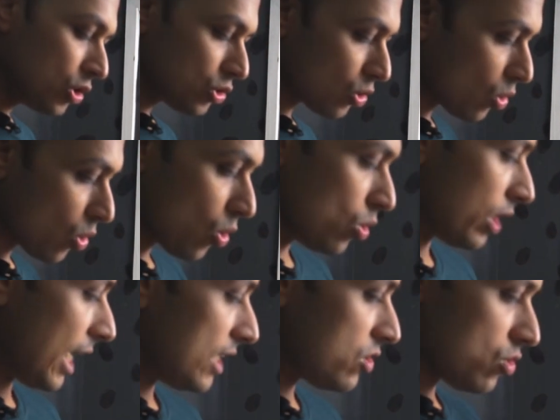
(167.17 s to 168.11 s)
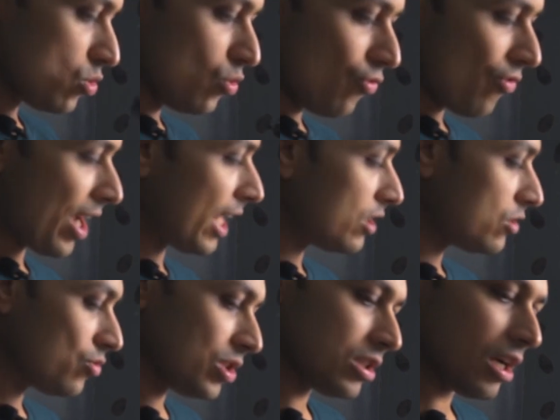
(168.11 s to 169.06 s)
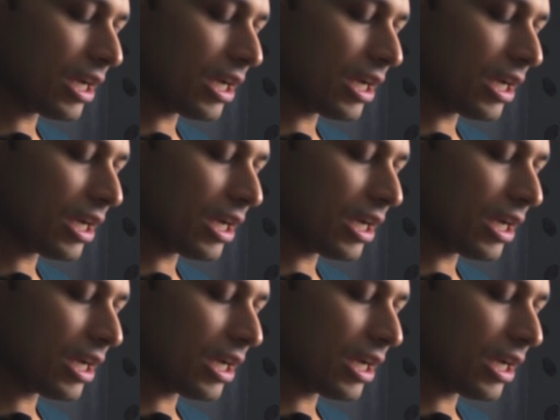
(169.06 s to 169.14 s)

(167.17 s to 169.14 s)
So nice 2 fans which are